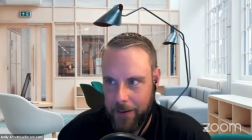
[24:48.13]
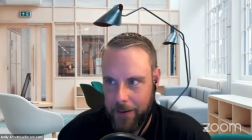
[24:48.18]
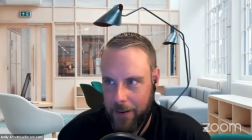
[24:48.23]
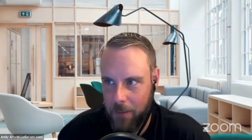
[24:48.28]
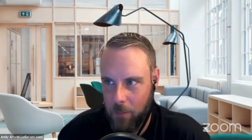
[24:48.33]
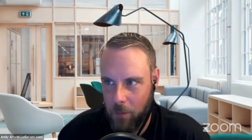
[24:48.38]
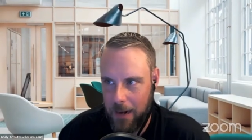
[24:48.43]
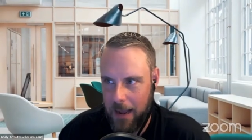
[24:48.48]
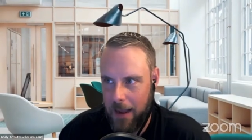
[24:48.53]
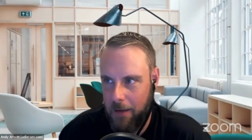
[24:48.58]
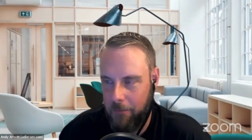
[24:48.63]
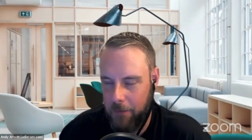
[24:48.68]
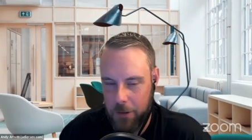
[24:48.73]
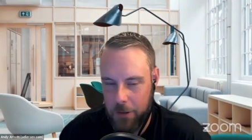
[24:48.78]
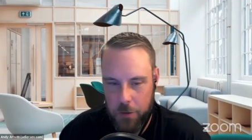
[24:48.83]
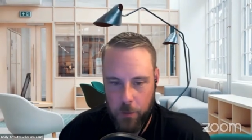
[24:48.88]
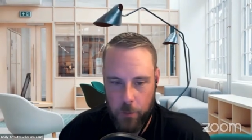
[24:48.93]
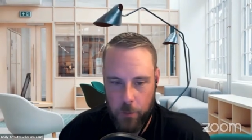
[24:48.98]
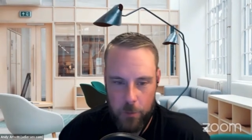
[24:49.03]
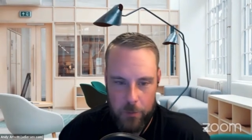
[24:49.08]
and when I have
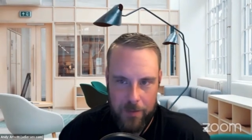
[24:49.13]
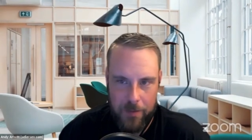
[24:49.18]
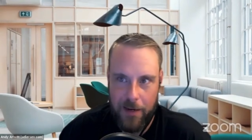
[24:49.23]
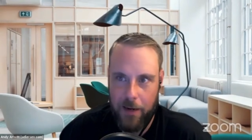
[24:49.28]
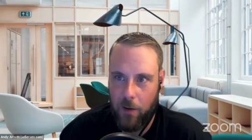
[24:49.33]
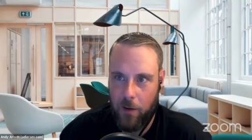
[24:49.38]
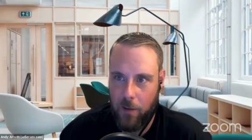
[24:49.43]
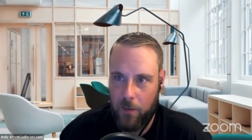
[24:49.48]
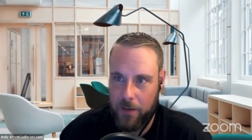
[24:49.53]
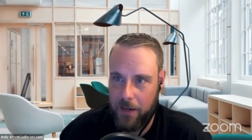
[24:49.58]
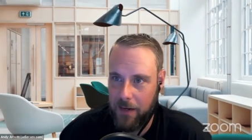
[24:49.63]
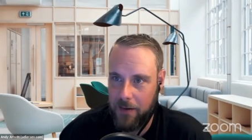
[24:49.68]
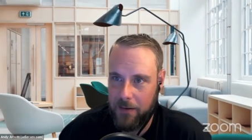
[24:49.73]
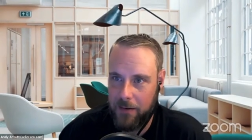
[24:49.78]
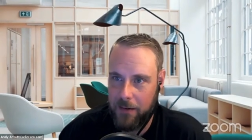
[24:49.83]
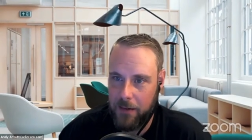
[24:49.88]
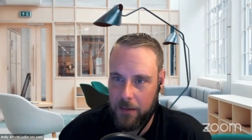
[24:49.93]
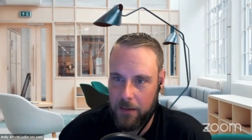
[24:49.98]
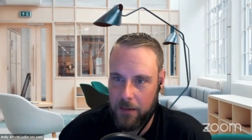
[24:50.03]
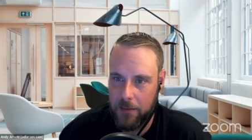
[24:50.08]
issues, they all get
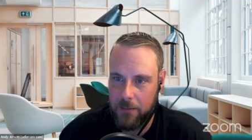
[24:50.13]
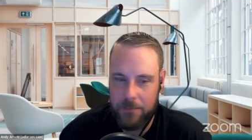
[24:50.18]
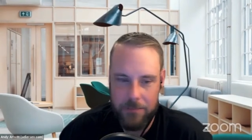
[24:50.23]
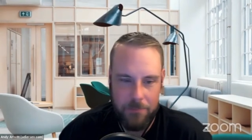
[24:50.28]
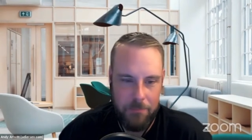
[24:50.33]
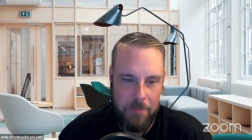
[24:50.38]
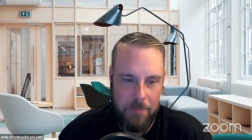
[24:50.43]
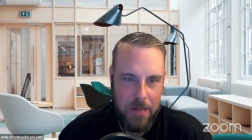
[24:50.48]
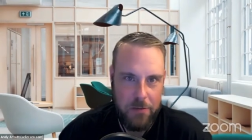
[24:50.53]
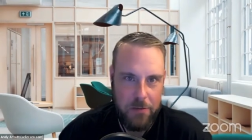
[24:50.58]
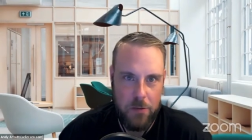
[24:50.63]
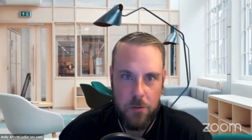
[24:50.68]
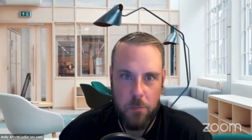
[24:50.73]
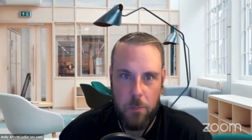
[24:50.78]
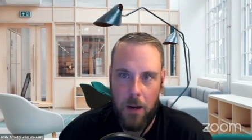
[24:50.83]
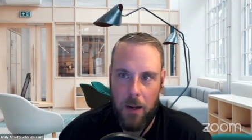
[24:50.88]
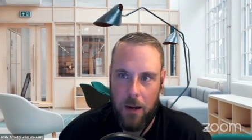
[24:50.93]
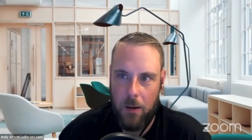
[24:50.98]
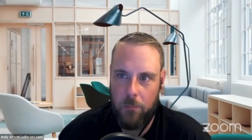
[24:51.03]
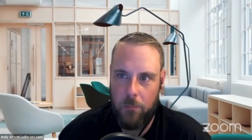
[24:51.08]
you know message
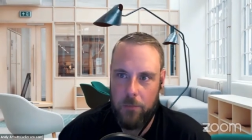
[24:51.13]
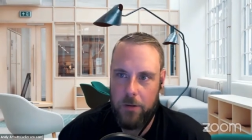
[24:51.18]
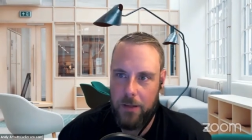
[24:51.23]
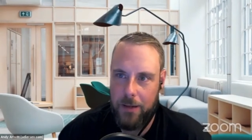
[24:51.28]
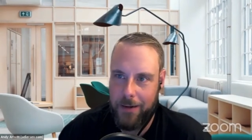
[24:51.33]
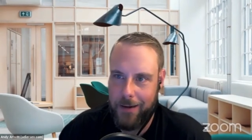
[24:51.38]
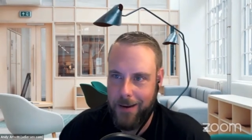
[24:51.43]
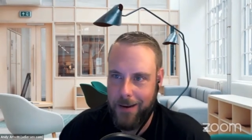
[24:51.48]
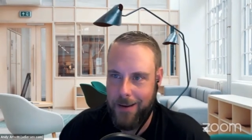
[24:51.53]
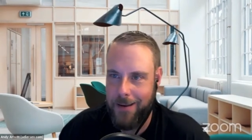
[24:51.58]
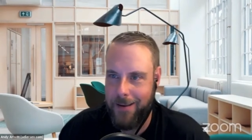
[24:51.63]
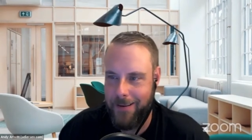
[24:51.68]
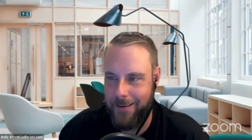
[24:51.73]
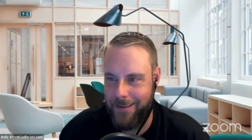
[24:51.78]
bombed like